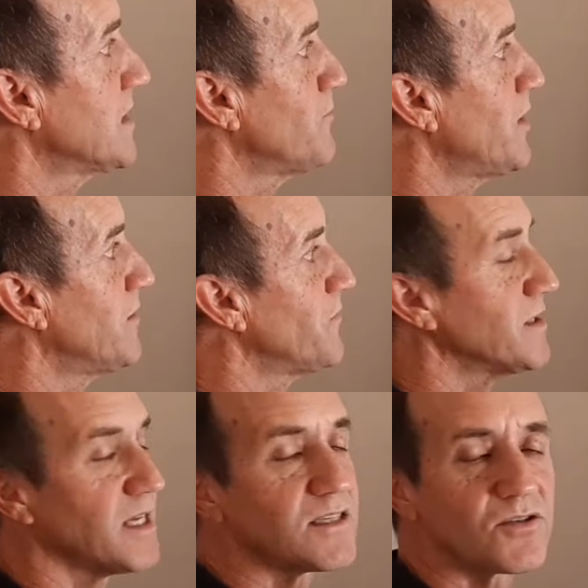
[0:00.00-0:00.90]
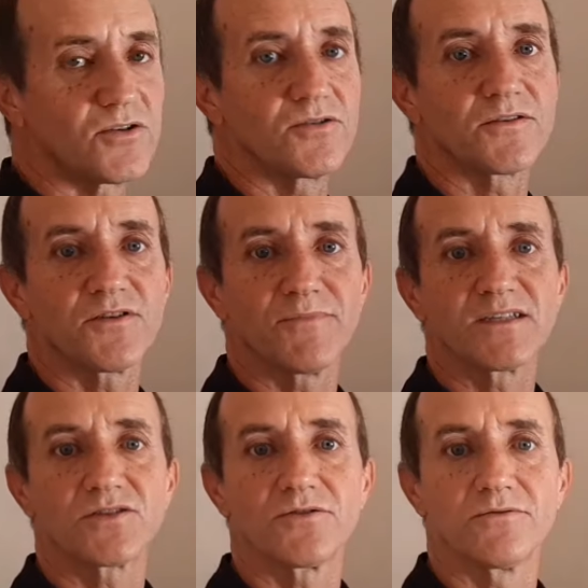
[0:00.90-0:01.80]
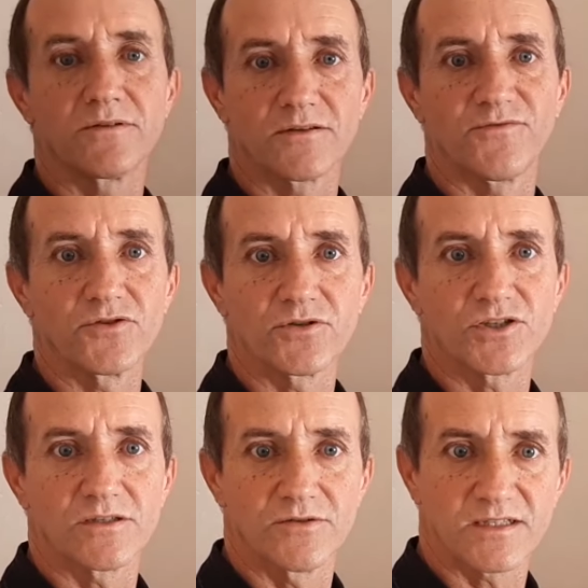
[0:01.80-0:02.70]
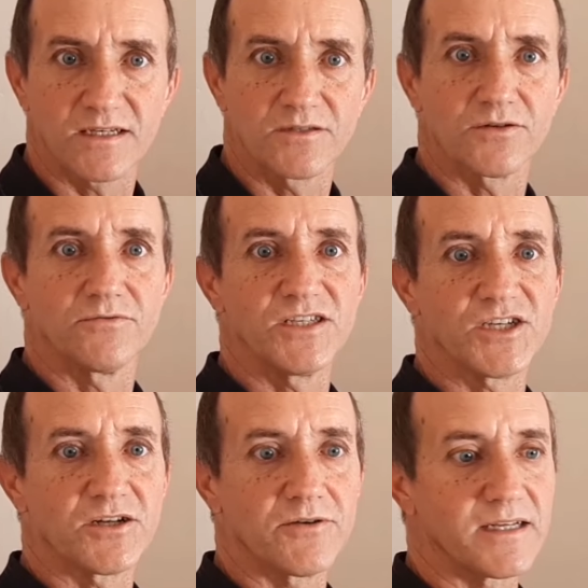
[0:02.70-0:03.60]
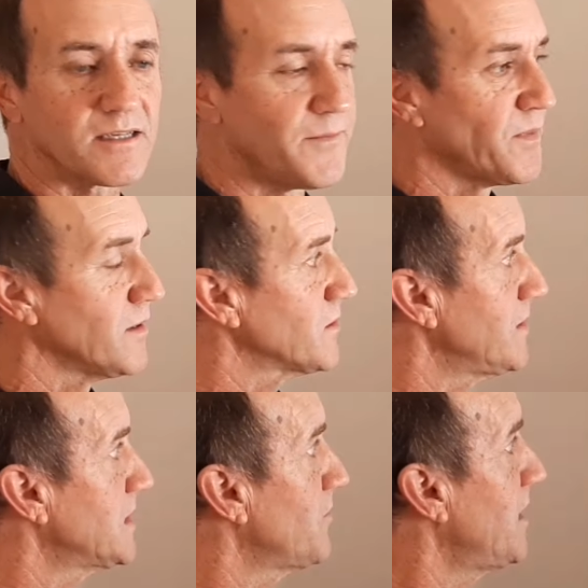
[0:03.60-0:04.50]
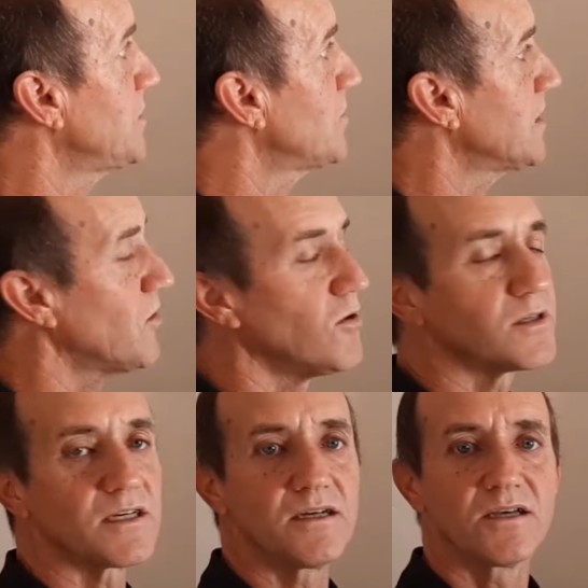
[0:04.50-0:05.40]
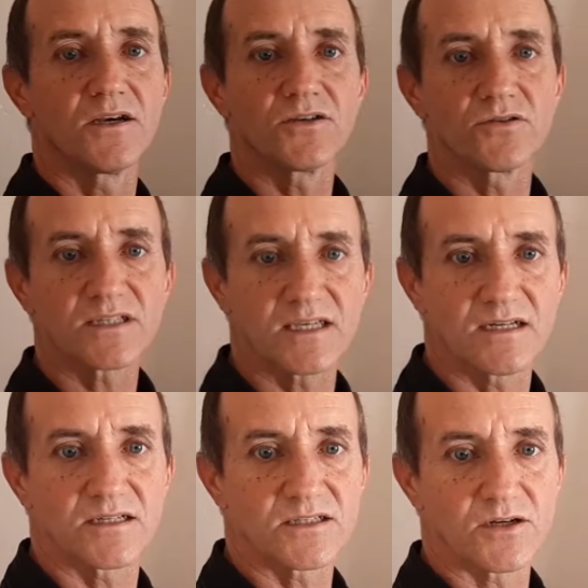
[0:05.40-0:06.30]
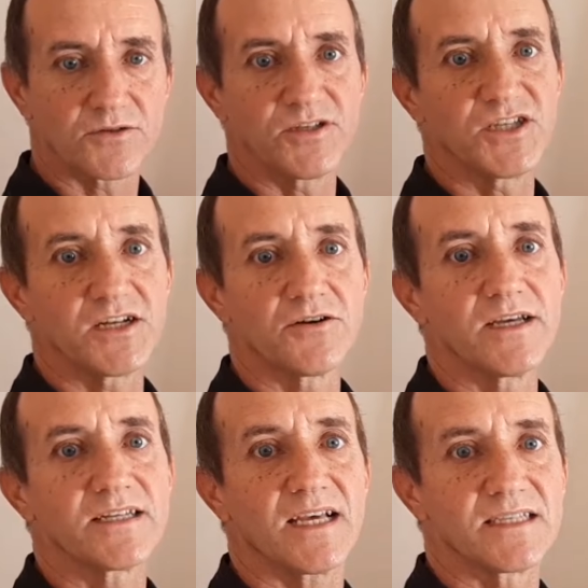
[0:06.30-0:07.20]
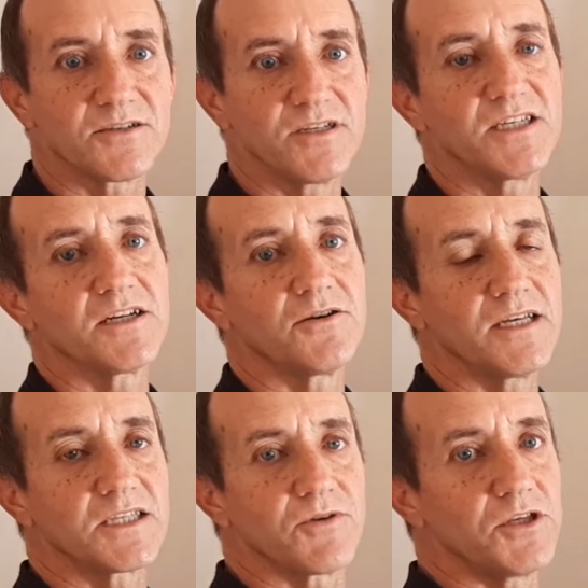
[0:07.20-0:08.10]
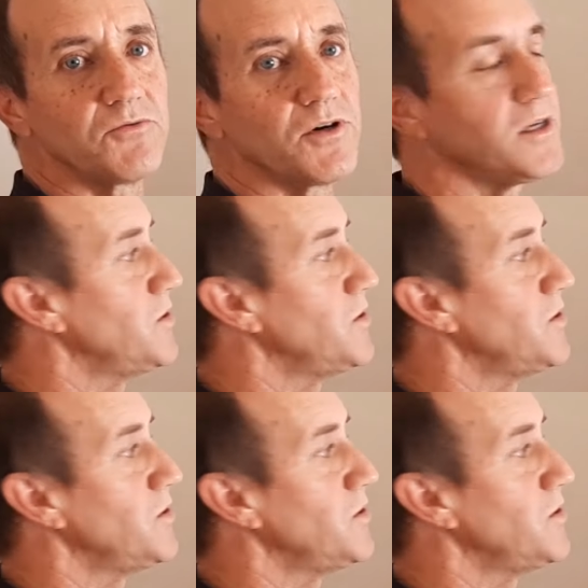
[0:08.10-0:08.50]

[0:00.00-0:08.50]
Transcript: and above, it takes 2 to 3 months for your skin to regenerate. So that's why as you get older, your skin does not regenerate as it regenerates when you were